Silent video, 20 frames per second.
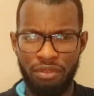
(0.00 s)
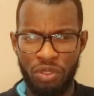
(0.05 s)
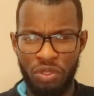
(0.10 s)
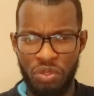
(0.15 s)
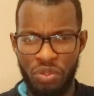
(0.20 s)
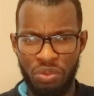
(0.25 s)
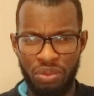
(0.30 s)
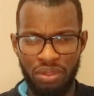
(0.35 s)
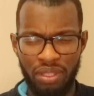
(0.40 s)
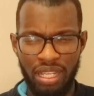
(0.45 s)

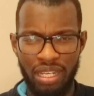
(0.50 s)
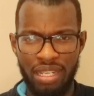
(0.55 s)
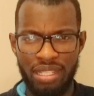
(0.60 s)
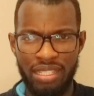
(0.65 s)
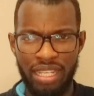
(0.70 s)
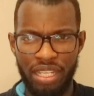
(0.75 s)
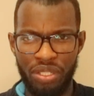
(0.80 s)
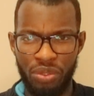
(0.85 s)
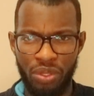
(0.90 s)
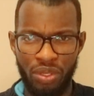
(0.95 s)
cool thing
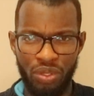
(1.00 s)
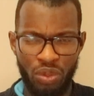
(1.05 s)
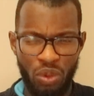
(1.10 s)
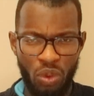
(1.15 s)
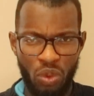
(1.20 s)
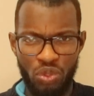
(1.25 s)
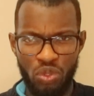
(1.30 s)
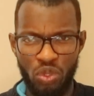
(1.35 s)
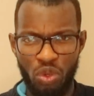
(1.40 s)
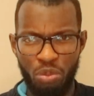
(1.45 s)
is that you can
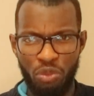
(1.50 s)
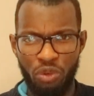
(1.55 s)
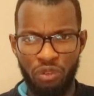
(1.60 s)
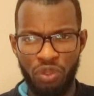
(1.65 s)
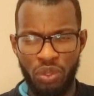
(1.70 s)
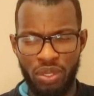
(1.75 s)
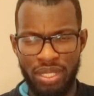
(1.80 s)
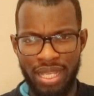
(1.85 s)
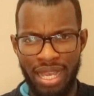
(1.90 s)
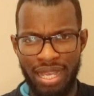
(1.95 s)
also
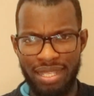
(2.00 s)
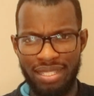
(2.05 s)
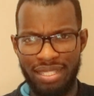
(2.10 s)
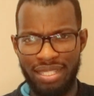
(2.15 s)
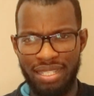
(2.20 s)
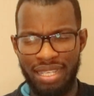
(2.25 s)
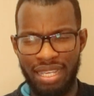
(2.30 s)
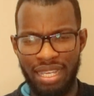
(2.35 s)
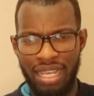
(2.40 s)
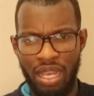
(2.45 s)
move your
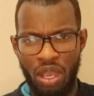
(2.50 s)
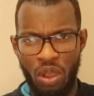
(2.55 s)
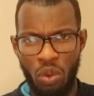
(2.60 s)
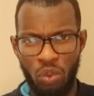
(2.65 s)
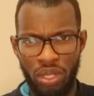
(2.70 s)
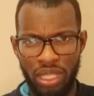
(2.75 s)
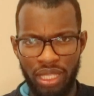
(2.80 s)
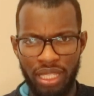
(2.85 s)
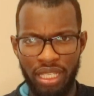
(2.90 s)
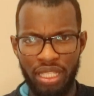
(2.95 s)
tasks
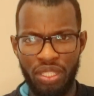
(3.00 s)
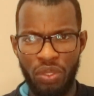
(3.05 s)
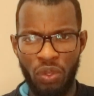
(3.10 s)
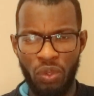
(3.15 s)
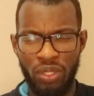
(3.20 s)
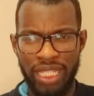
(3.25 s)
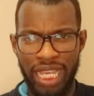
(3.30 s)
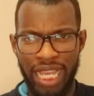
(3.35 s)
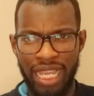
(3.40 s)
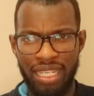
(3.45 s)
within
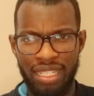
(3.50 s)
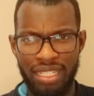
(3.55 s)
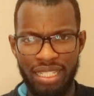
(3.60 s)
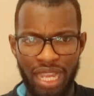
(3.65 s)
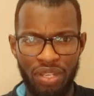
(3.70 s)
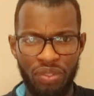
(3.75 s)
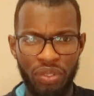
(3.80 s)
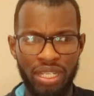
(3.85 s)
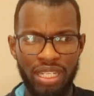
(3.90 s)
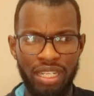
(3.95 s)
your day,
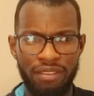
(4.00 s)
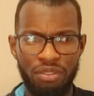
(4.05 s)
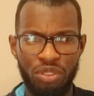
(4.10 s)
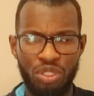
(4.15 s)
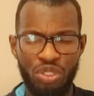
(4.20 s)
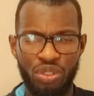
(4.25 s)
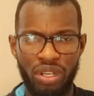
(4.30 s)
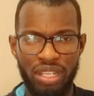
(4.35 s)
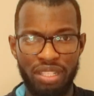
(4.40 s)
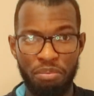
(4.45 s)
and you can even
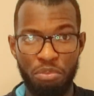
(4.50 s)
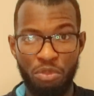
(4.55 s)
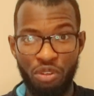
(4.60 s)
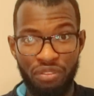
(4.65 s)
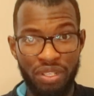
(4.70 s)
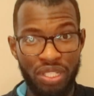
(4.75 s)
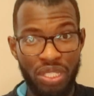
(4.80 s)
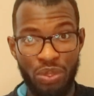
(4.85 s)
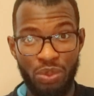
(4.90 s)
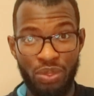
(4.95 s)

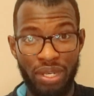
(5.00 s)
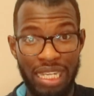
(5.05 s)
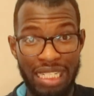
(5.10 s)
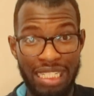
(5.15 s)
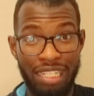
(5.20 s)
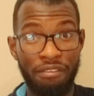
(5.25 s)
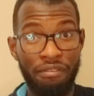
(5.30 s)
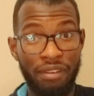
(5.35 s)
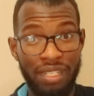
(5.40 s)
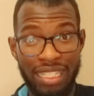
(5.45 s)
move it to a
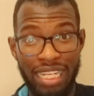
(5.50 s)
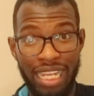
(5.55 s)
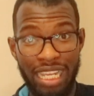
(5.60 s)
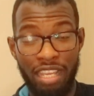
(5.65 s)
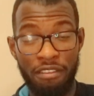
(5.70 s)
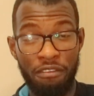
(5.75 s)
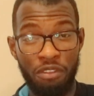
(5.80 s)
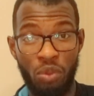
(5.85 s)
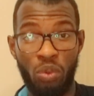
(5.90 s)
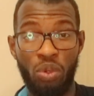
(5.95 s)
different day
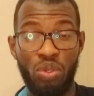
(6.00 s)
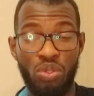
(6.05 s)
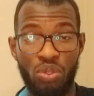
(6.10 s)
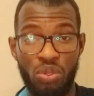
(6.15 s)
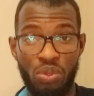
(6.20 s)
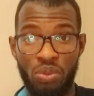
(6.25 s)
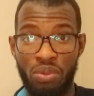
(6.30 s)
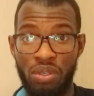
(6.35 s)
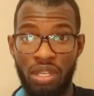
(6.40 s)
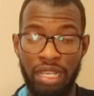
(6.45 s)
if you want
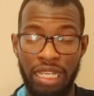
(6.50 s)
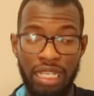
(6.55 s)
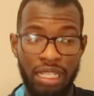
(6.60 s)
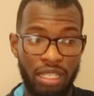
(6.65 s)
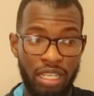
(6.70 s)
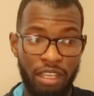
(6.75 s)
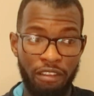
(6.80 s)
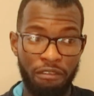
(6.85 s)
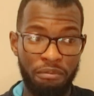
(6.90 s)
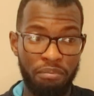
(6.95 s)
to. Like
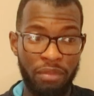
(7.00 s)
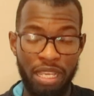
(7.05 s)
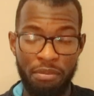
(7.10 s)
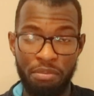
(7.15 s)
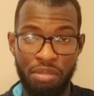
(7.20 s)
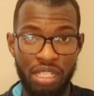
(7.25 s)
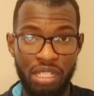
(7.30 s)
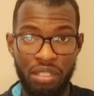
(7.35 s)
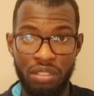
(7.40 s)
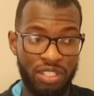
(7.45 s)
if
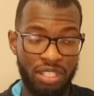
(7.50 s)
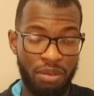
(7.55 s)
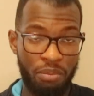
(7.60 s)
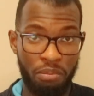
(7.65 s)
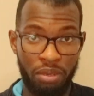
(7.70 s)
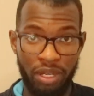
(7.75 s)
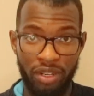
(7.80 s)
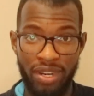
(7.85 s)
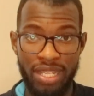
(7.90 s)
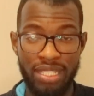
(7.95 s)
maybe for
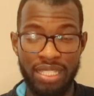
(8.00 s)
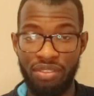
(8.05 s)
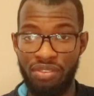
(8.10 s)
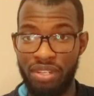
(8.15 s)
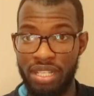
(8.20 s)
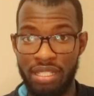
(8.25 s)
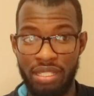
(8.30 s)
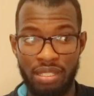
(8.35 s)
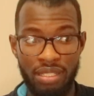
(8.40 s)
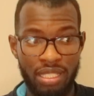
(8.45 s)
some crazy
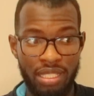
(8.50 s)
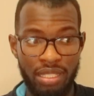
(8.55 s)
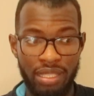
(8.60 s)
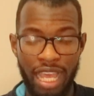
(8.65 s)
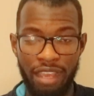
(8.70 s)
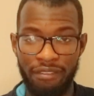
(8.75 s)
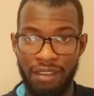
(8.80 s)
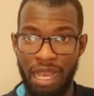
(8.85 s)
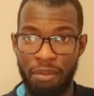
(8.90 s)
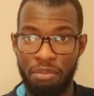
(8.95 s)
reasons
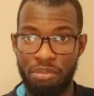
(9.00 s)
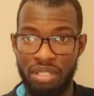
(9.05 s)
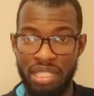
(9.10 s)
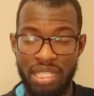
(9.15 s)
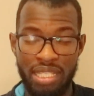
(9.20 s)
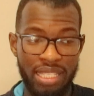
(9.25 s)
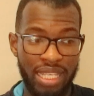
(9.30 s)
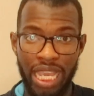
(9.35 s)
life happens